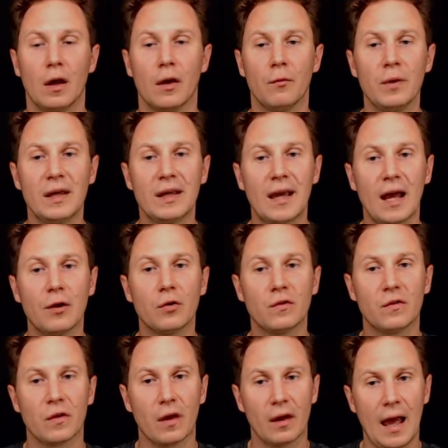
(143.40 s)
We
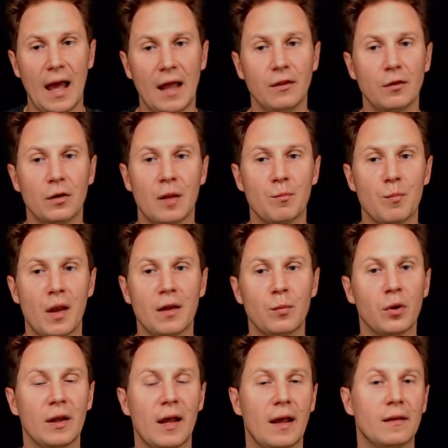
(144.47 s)
cannot handle and
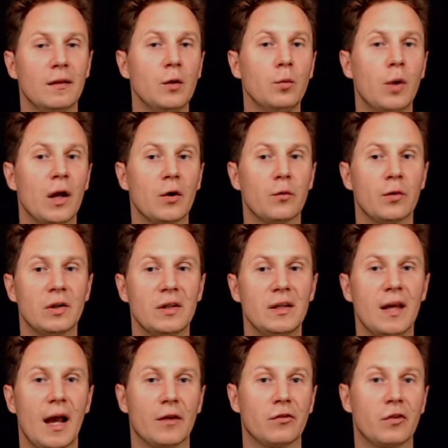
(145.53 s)
manipulate dy over
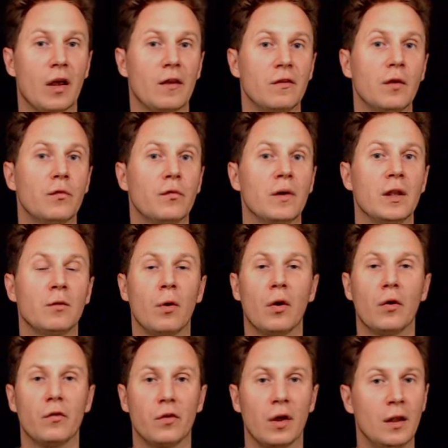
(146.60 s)
dx as if it
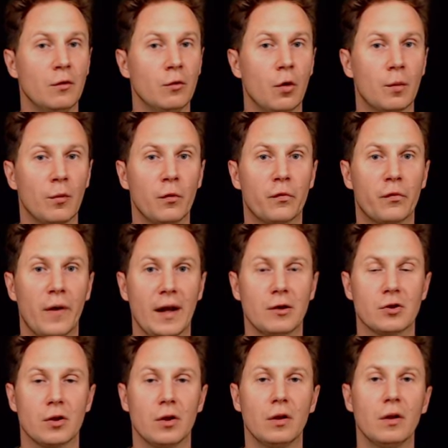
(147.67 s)
was a normal
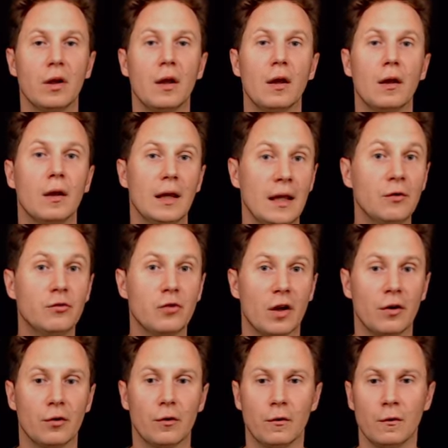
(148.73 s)
fraction in
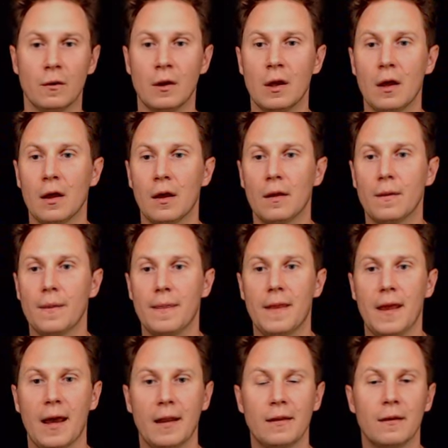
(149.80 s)
general.
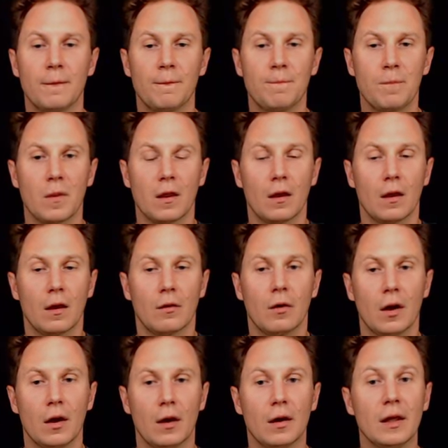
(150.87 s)
Then
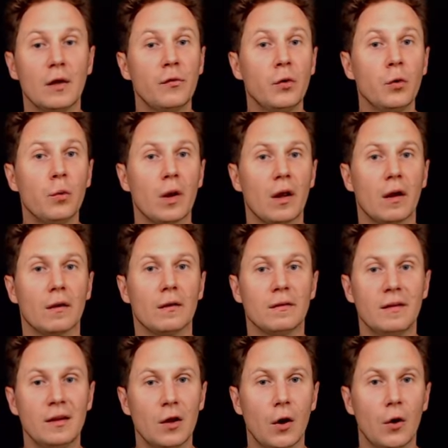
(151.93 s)
if you want to
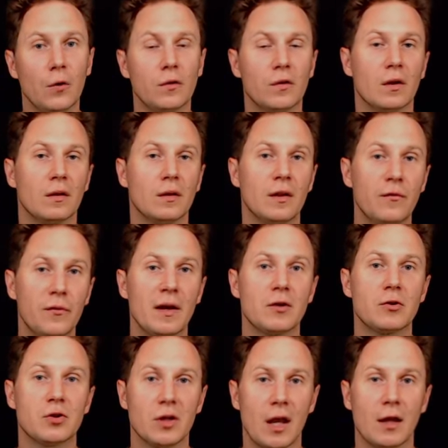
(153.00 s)
denote
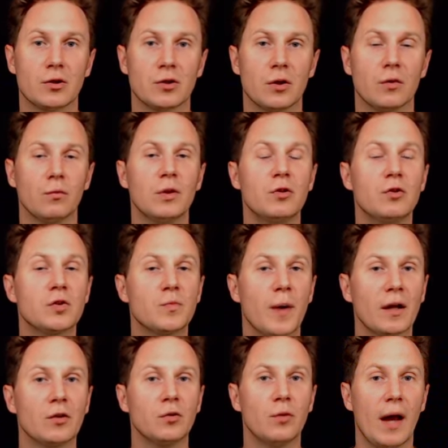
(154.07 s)
differentiation with
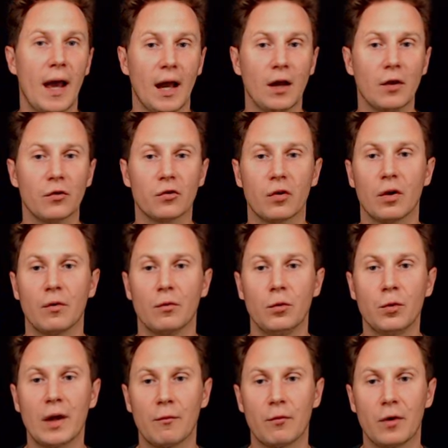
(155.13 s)
respect to x, you
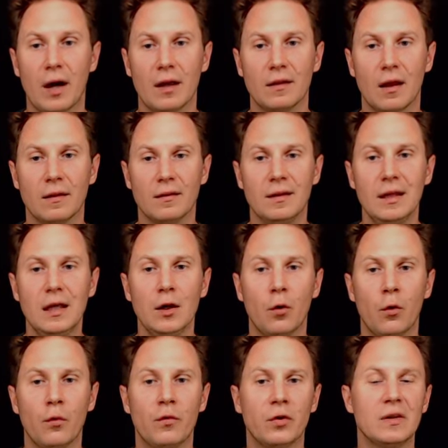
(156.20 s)
can write d
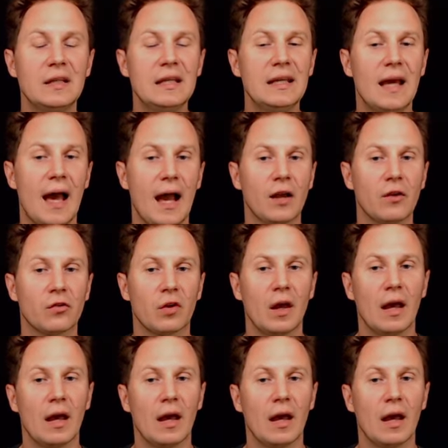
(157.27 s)
over dx